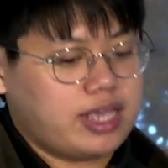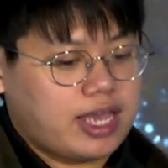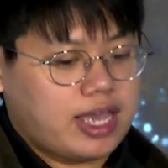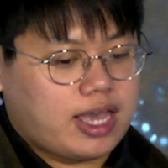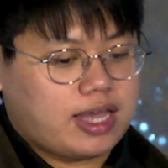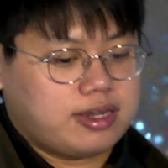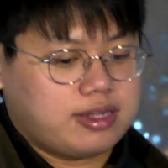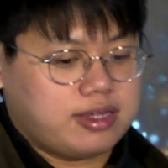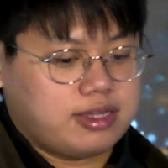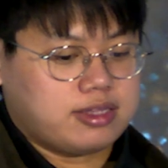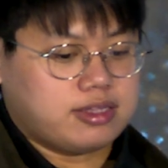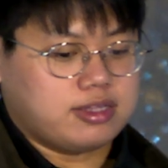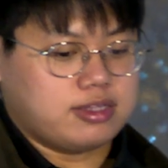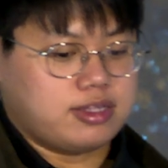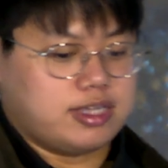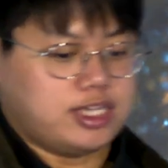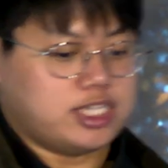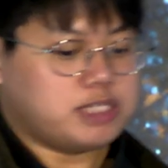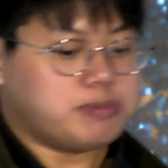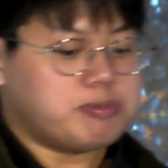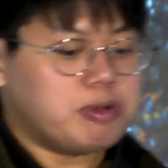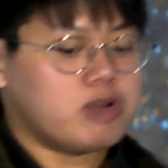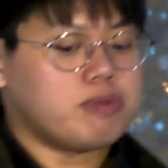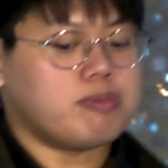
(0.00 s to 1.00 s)
added like
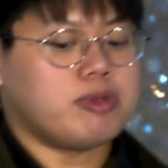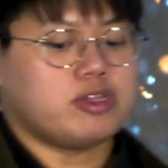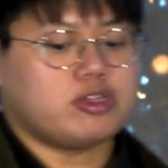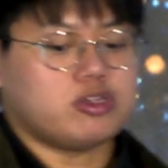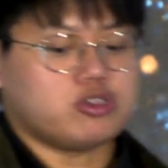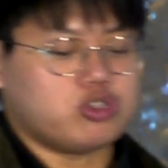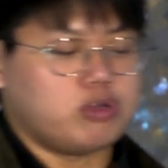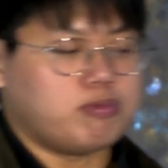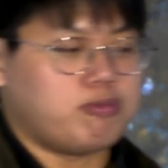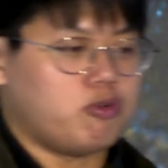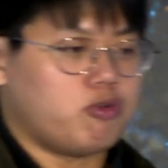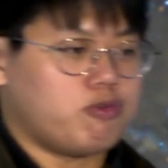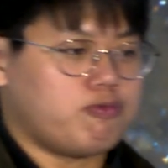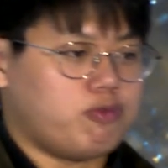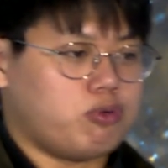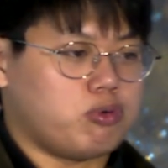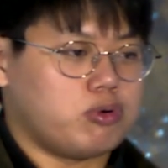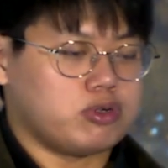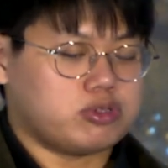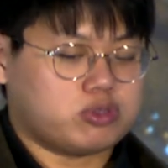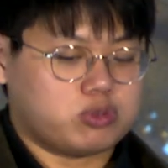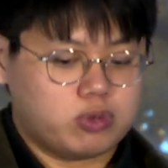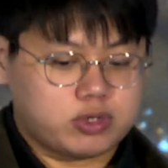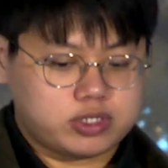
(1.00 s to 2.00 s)
experimental support for
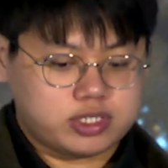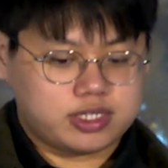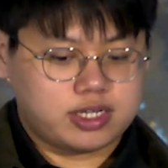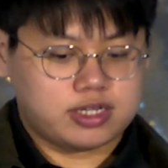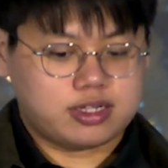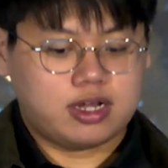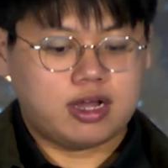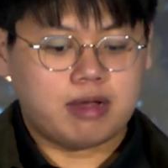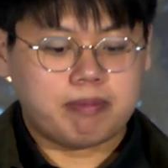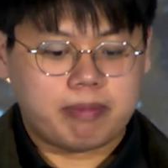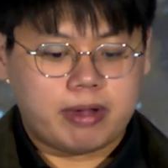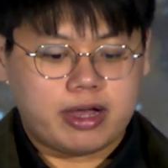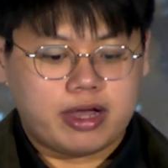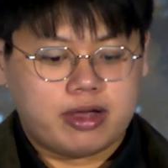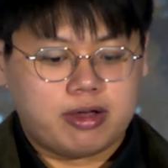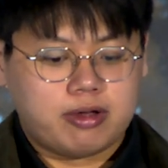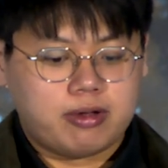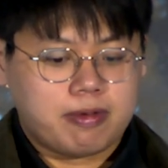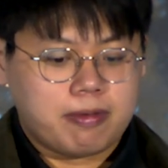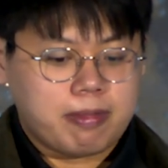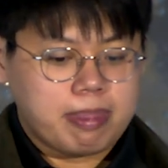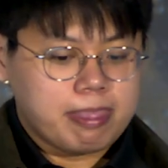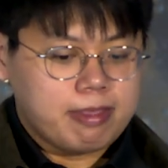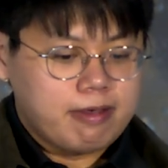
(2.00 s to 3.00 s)
torch.compile.
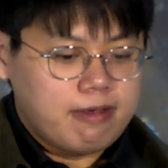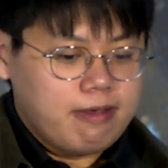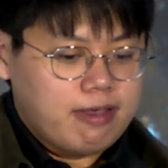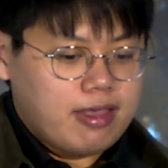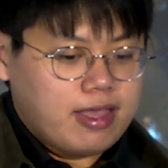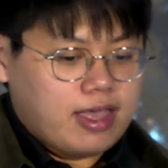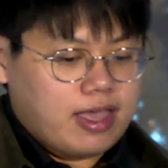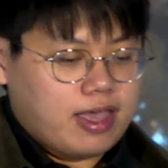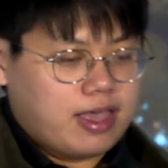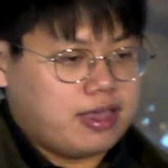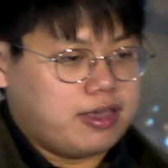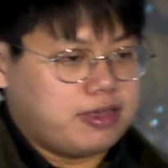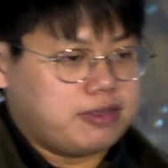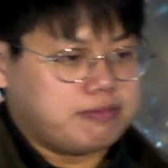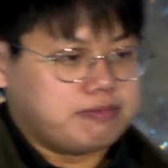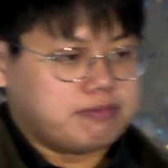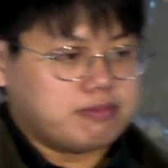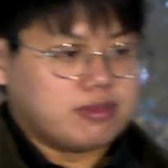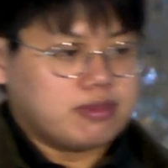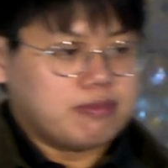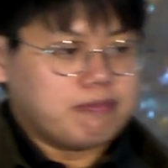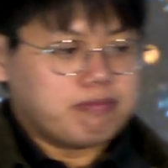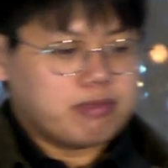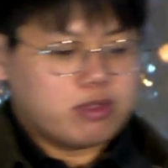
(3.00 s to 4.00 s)
And
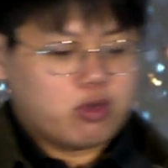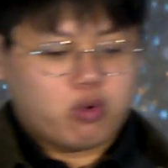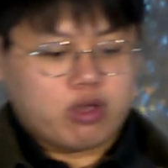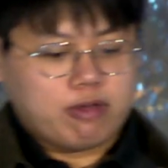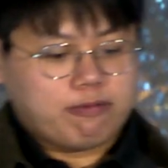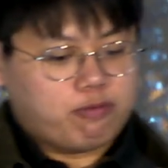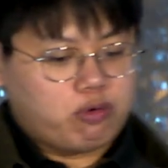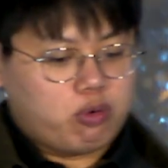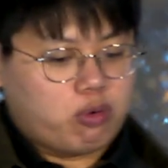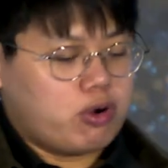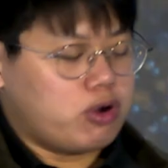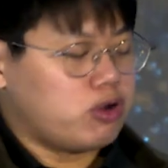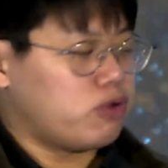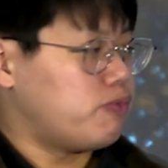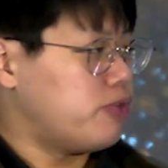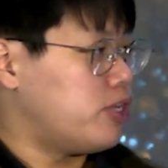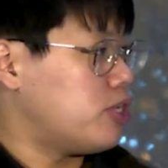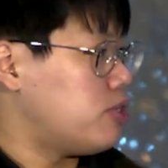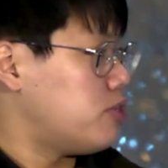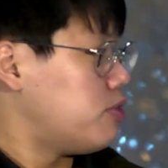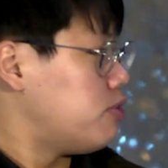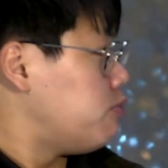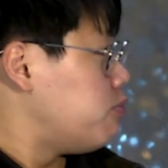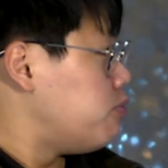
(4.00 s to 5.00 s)
going forward, we
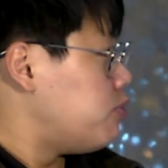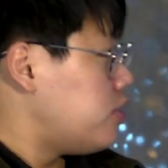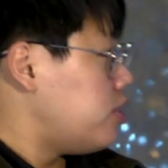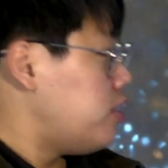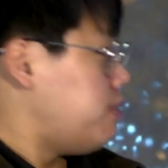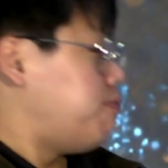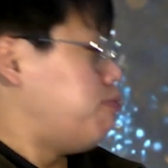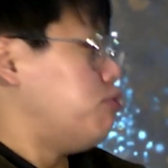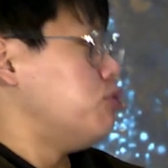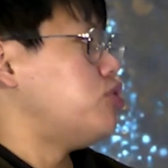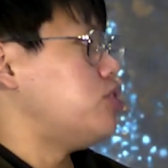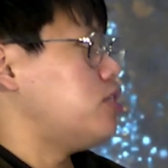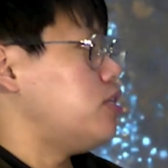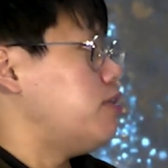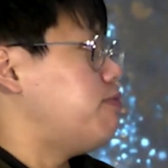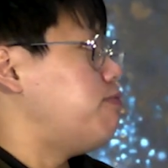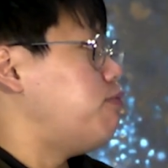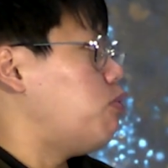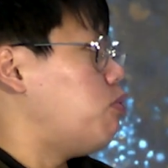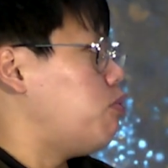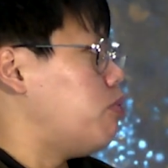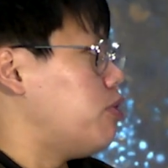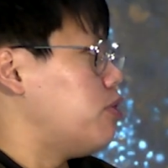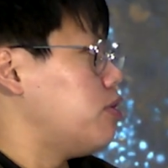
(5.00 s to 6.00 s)
are really pushing it
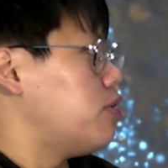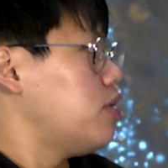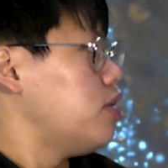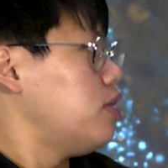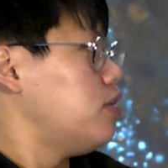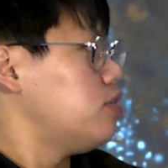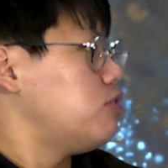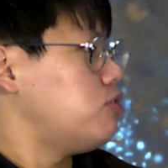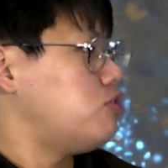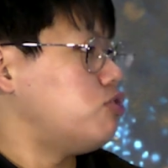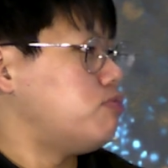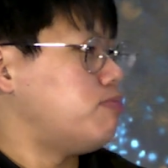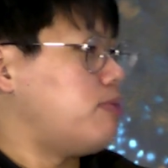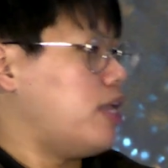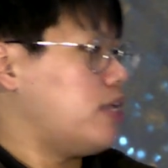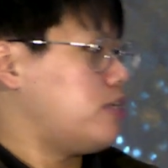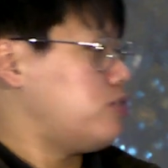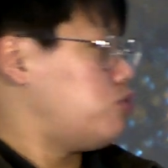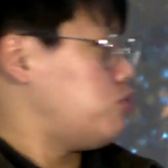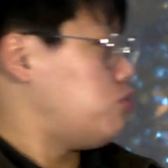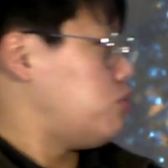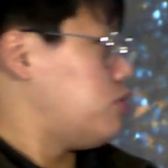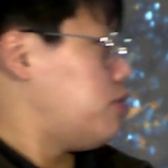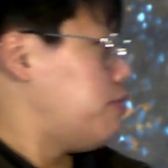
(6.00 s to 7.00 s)
forward to make
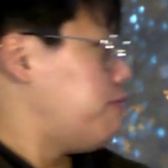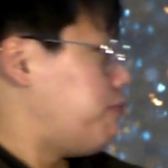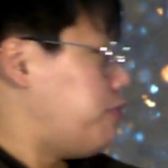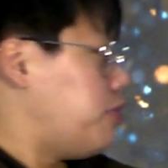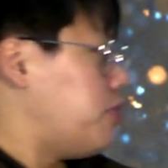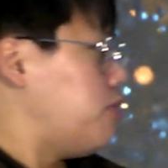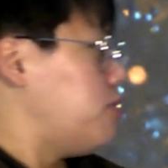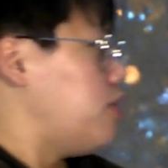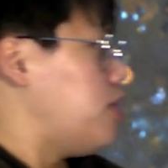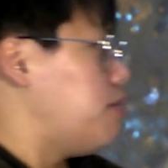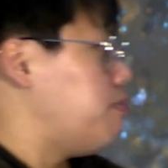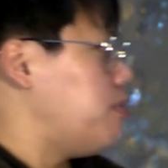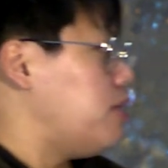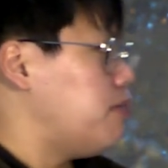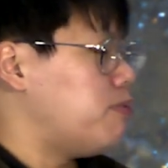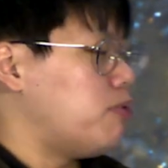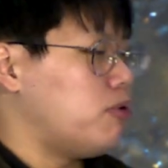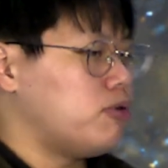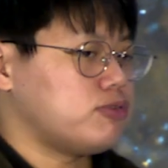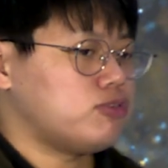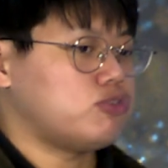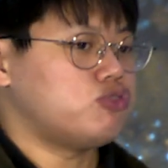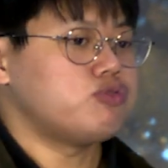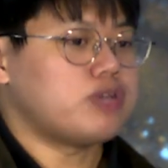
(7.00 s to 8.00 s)
sure vLLM
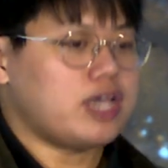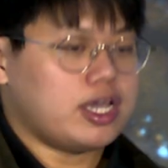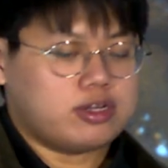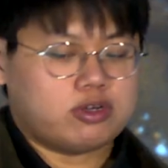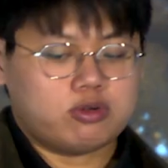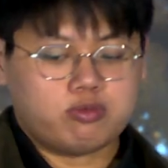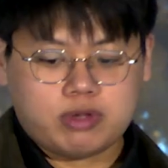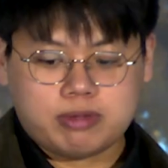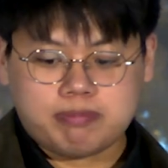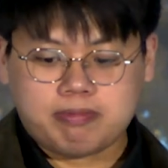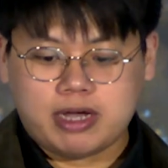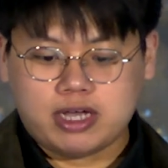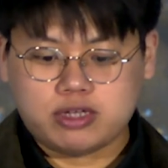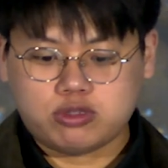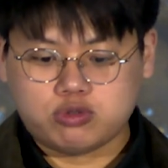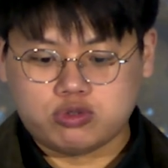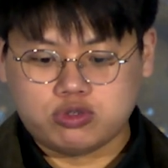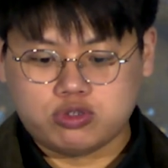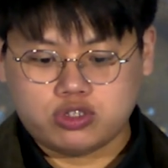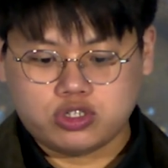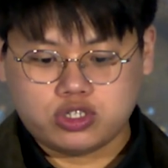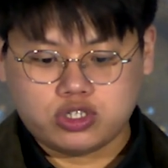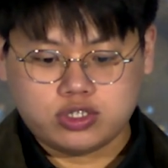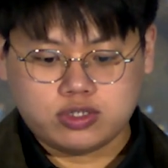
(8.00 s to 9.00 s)
evolves together with
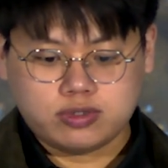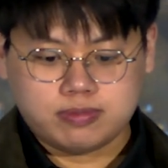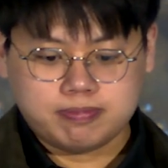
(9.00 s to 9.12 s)
PyTorch.